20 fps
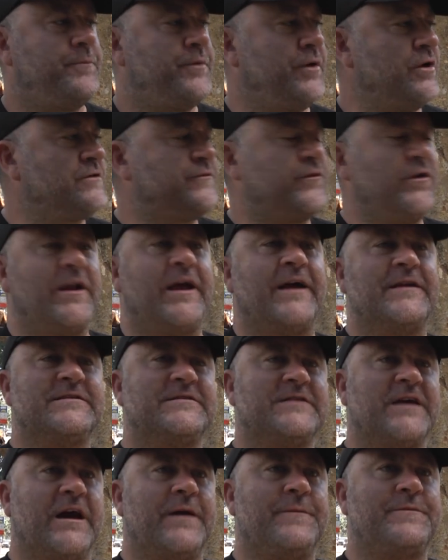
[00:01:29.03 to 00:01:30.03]
beautiful
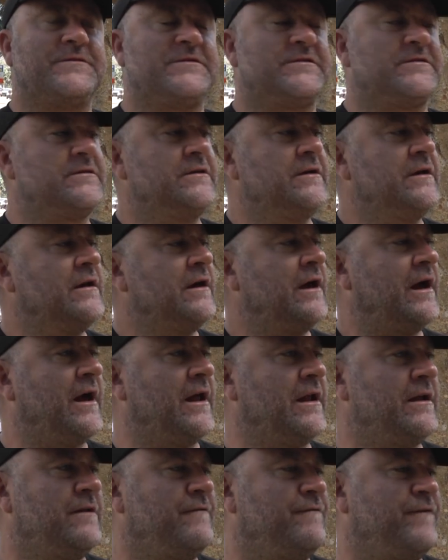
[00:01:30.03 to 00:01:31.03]
landscapes
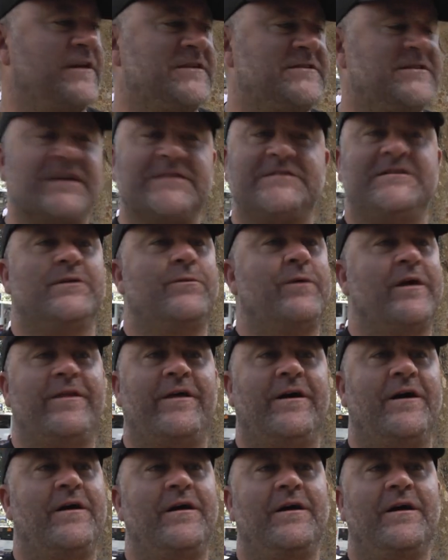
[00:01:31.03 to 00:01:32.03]
and fantastic
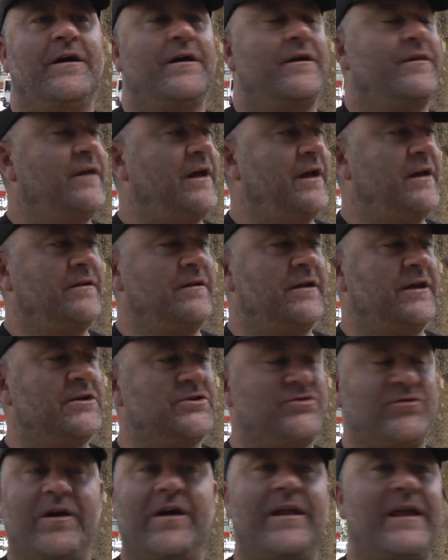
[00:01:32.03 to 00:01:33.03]
weather, then
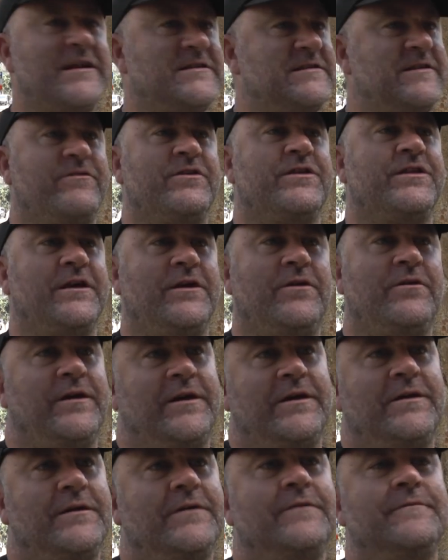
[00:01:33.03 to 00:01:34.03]
Israel has everything you
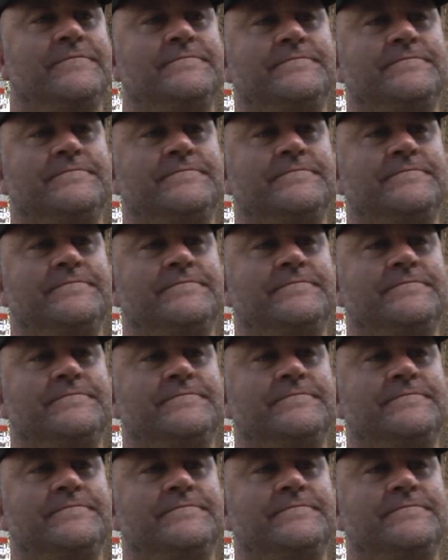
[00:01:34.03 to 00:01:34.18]
need.